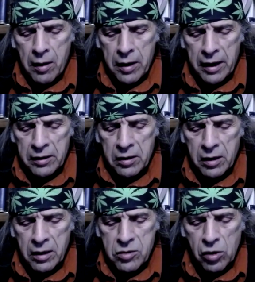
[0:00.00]
And
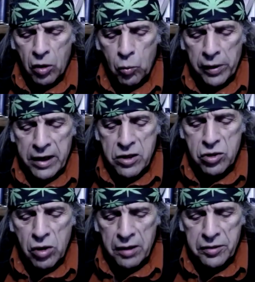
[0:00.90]
so when I
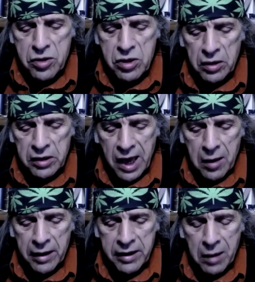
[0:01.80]
saw this and came,
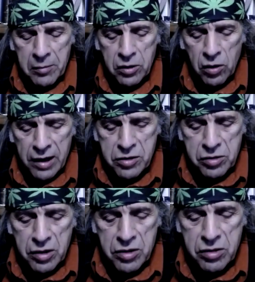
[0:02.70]
I came across
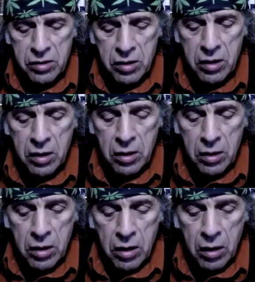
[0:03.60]
this
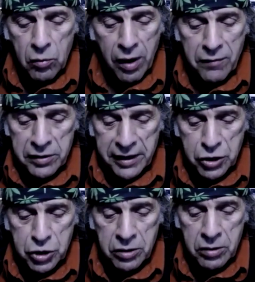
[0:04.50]

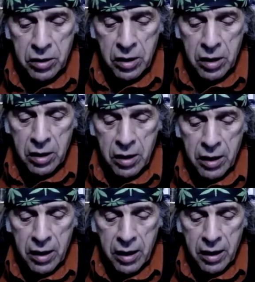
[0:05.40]
revelation,
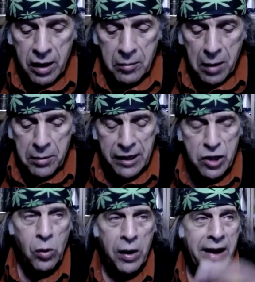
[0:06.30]
maybe that's
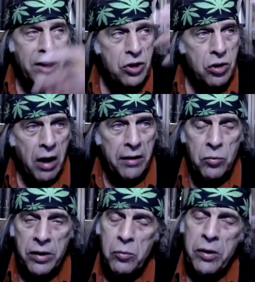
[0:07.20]
why I saw it
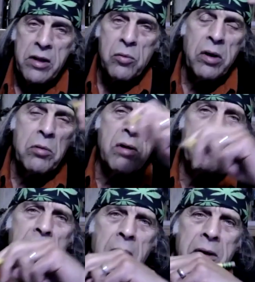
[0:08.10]
when, it, when, I, when it was in
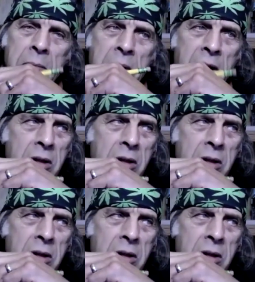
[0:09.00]
front of me, because